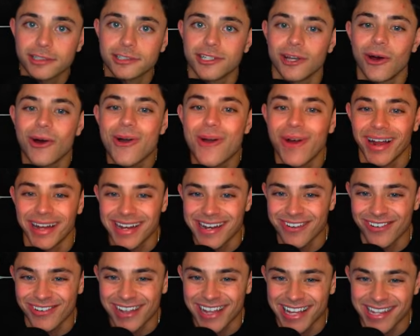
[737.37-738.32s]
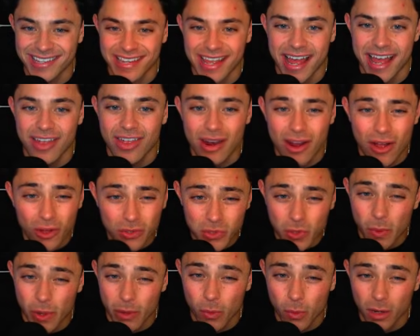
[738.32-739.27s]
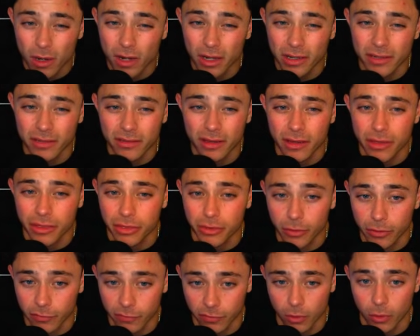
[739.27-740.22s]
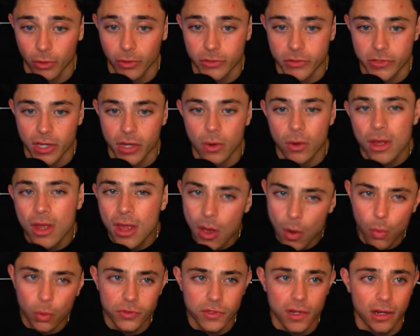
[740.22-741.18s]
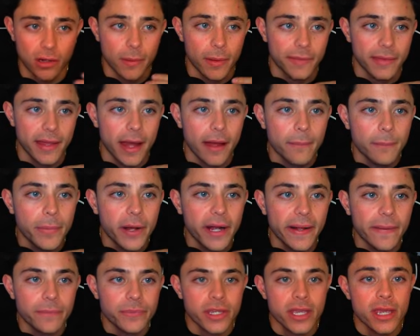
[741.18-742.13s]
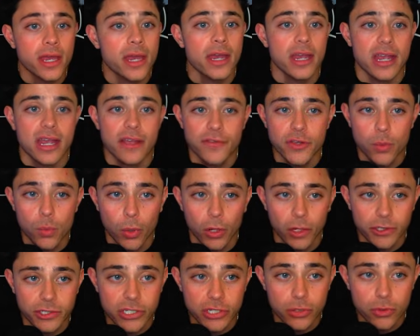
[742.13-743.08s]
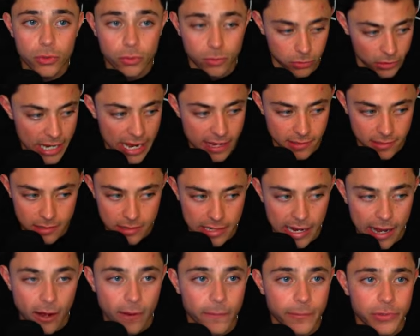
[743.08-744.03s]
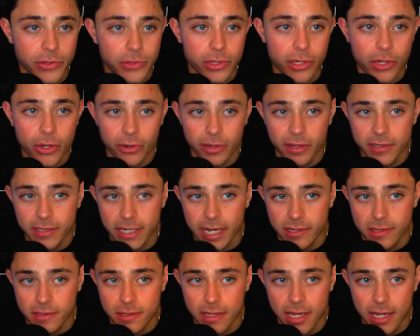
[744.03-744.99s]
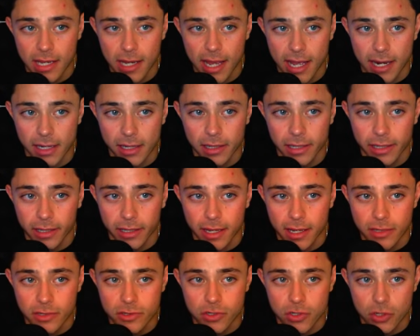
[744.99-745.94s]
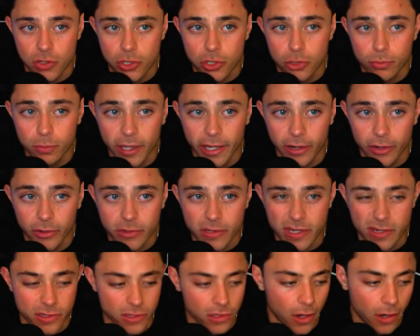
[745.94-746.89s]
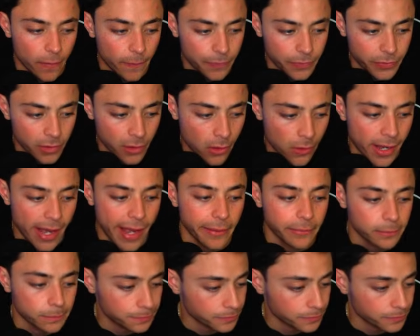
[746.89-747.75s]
so I need to realize that. And then I also want to work on a third floor, so we'll talk about that. But if you were to test this out, you could go to the test thing and click it's to two players, hit start. Okay.